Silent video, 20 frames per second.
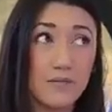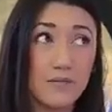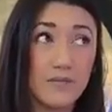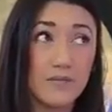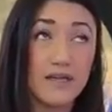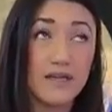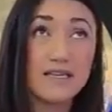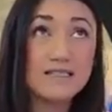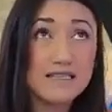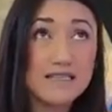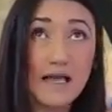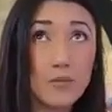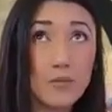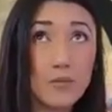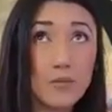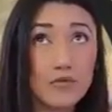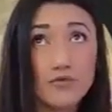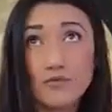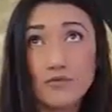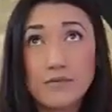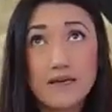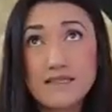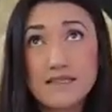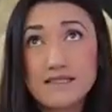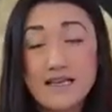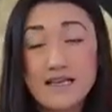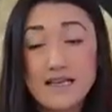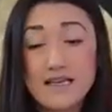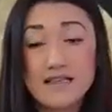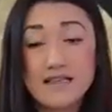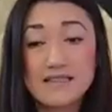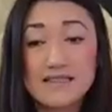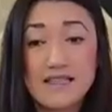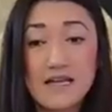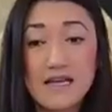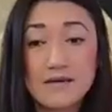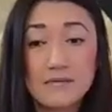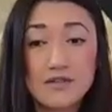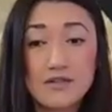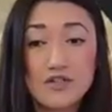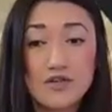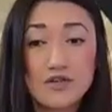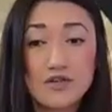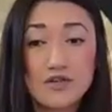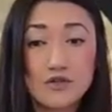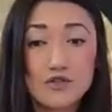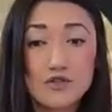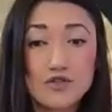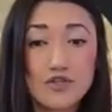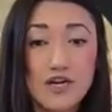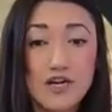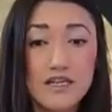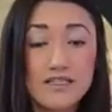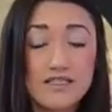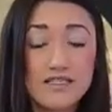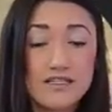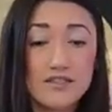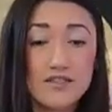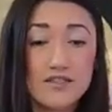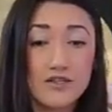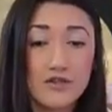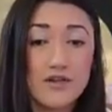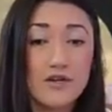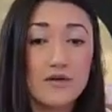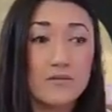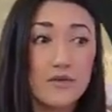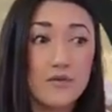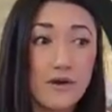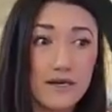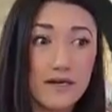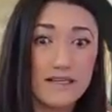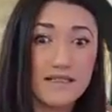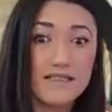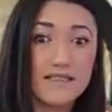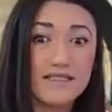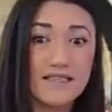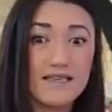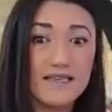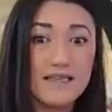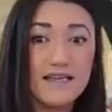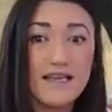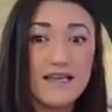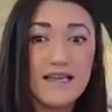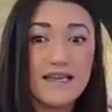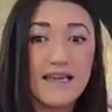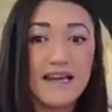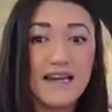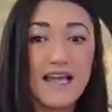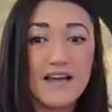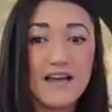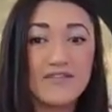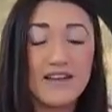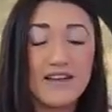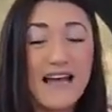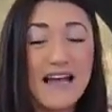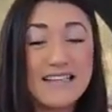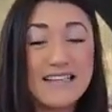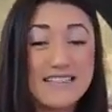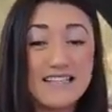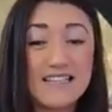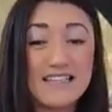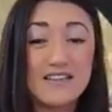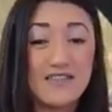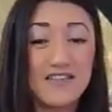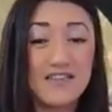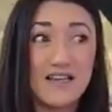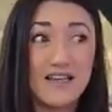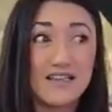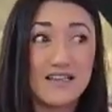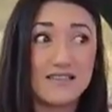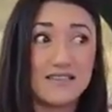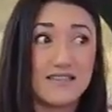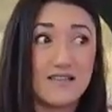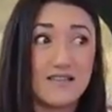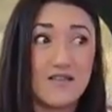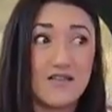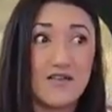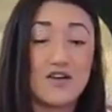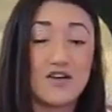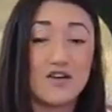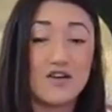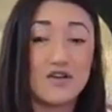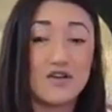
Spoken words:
it is now proven by science that maternal stress during pregnancy can have lasting effects on